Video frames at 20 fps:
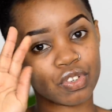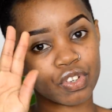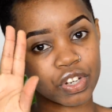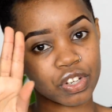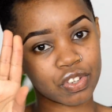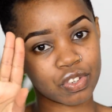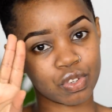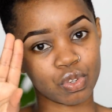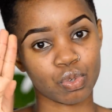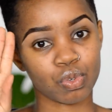
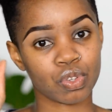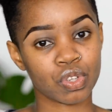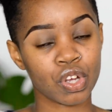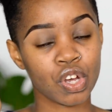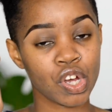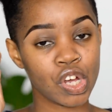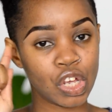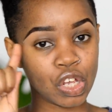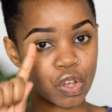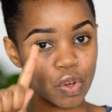just
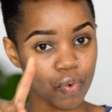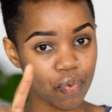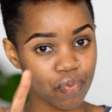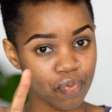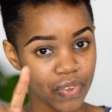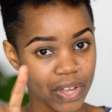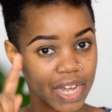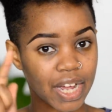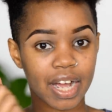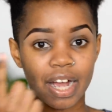use your
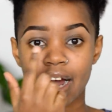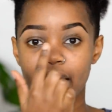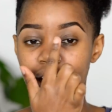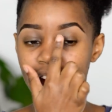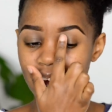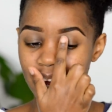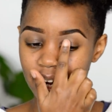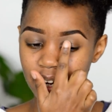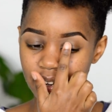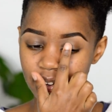finger
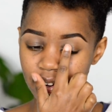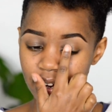and